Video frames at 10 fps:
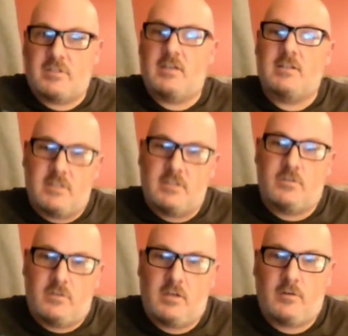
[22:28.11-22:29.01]
the
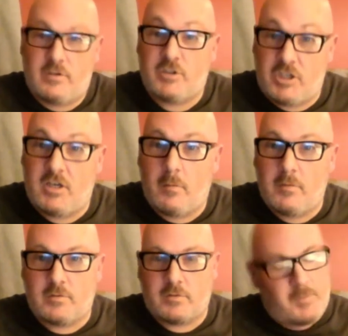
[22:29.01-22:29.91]
GM is
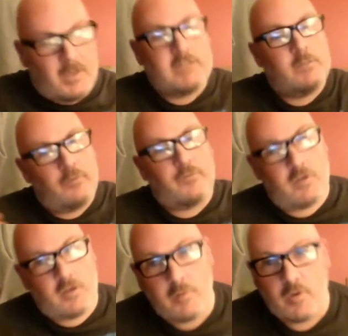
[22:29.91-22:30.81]
responsible for the
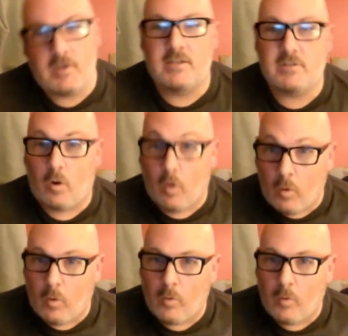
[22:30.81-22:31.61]
community as a whole,